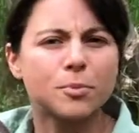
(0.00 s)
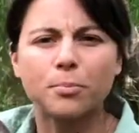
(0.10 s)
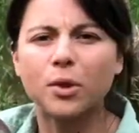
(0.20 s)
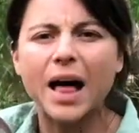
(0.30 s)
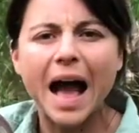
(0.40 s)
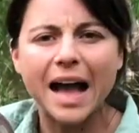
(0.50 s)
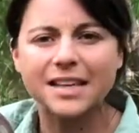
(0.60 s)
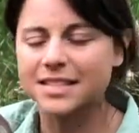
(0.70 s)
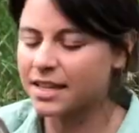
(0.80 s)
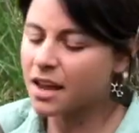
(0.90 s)
or
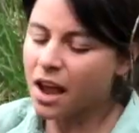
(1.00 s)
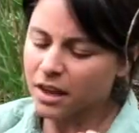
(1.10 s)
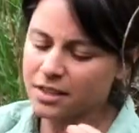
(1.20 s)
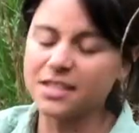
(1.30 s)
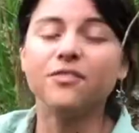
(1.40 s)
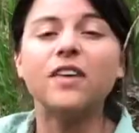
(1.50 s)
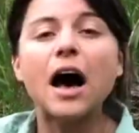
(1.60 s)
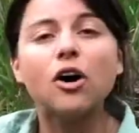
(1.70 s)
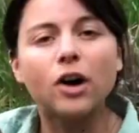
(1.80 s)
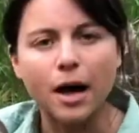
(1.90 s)
blacks
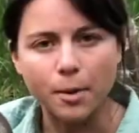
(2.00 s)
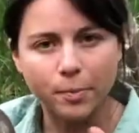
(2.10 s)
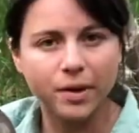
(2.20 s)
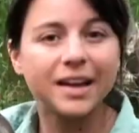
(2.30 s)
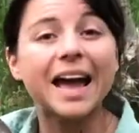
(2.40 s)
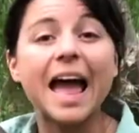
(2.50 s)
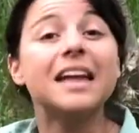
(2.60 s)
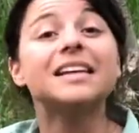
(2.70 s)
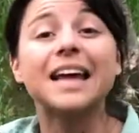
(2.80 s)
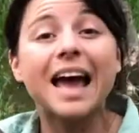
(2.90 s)
develop
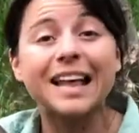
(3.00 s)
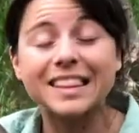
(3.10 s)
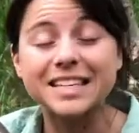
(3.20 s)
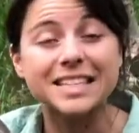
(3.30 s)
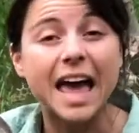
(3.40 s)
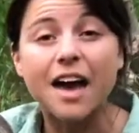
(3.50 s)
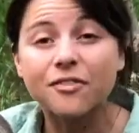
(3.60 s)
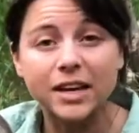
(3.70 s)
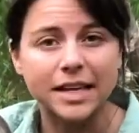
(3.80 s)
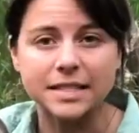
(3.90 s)
and this
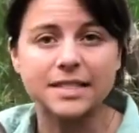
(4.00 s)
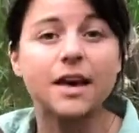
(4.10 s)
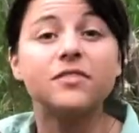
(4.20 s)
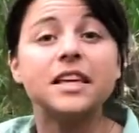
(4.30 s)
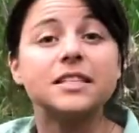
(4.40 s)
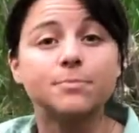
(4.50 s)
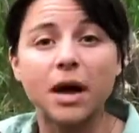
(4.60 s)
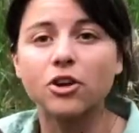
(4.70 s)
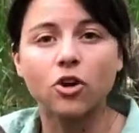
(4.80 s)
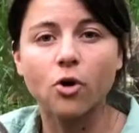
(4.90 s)
evidence of these
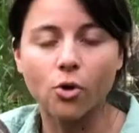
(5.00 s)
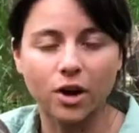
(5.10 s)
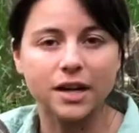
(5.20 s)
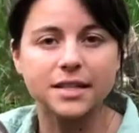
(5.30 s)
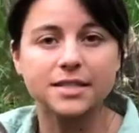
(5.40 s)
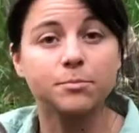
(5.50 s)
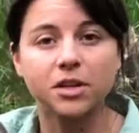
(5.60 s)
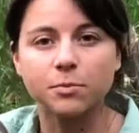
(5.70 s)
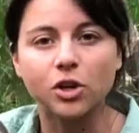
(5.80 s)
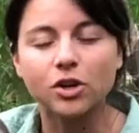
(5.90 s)
microorganism
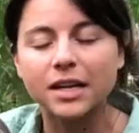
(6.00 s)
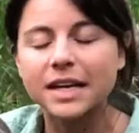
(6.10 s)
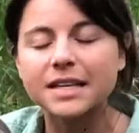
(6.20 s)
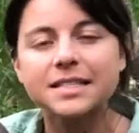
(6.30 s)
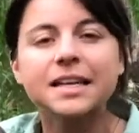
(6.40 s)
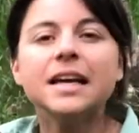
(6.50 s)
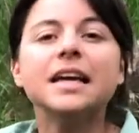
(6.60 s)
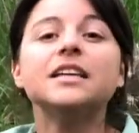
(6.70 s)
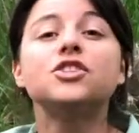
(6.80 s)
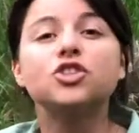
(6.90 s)
communities
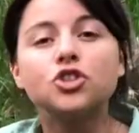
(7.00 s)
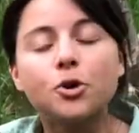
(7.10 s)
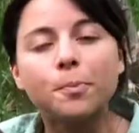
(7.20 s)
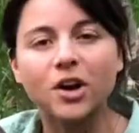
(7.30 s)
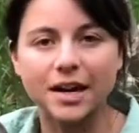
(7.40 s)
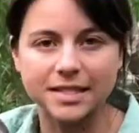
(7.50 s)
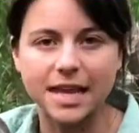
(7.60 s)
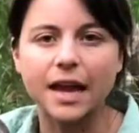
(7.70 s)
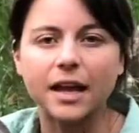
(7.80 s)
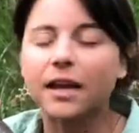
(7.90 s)
is super
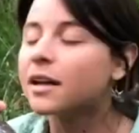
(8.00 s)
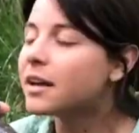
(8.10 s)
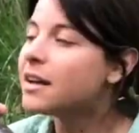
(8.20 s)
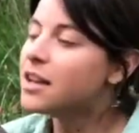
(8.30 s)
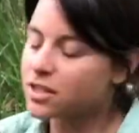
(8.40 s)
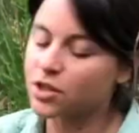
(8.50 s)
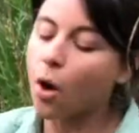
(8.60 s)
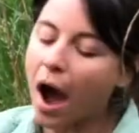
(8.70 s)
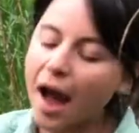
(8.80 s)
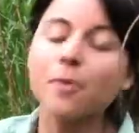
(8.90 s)
exciting.
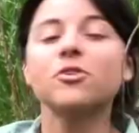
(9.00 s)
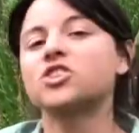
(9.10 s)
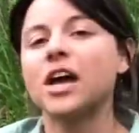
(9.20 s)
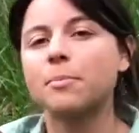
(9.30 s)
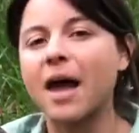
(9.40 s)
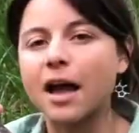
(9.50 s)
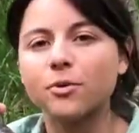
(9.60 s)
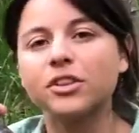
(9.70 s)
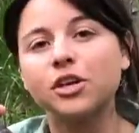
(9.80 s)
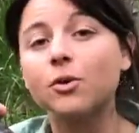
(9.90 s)
So I will check back
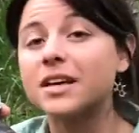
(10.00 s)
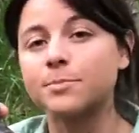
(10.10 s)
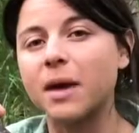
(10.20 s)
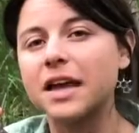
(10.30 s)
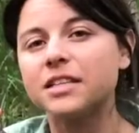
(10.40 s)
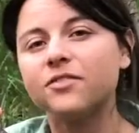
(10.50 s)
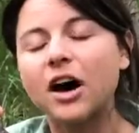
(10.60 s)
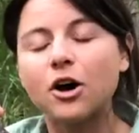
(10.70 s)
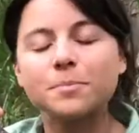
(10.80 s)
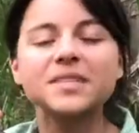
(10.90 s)
with you as mine
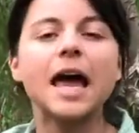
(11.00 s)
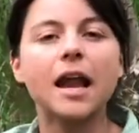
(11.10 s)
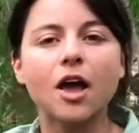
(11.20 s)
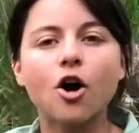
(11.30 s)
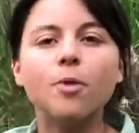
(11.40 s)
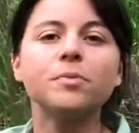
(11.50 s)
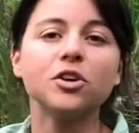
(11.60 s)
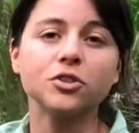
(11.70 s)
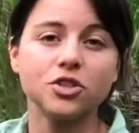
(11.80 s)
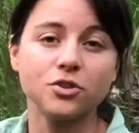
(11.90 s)
develops, and I hope
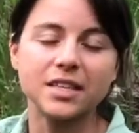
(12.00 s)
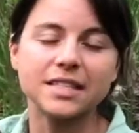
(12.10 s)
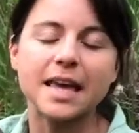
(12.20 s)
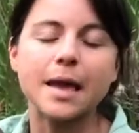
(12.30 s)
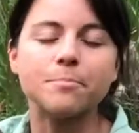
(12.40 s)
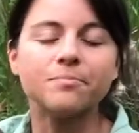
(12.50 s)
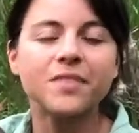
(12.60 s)
you'll do the same.